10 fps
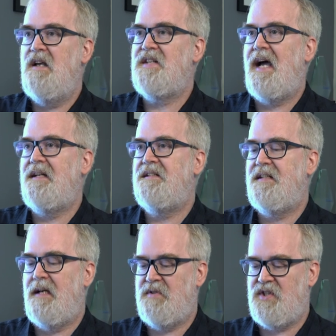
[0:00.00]
So how did
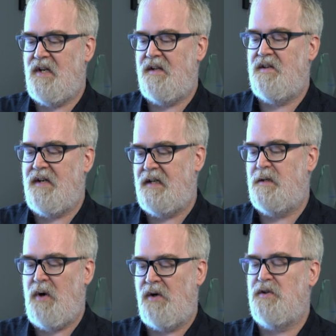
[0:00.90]
TM select the
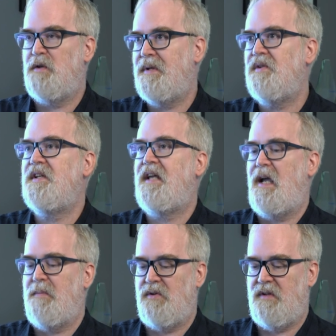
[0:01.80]
landing partner to build the
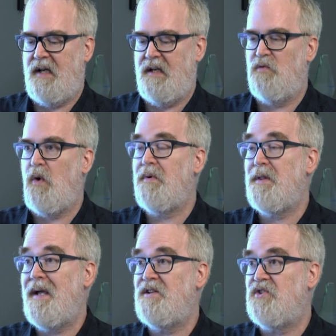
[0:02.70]
cable, and what were
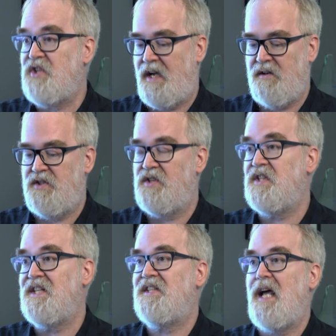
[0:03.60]
the major challenges
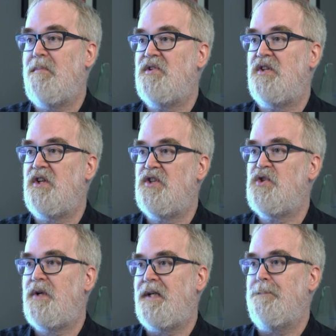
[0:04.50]
in establishing the
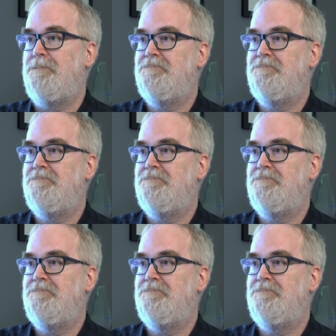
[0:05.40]
consortium?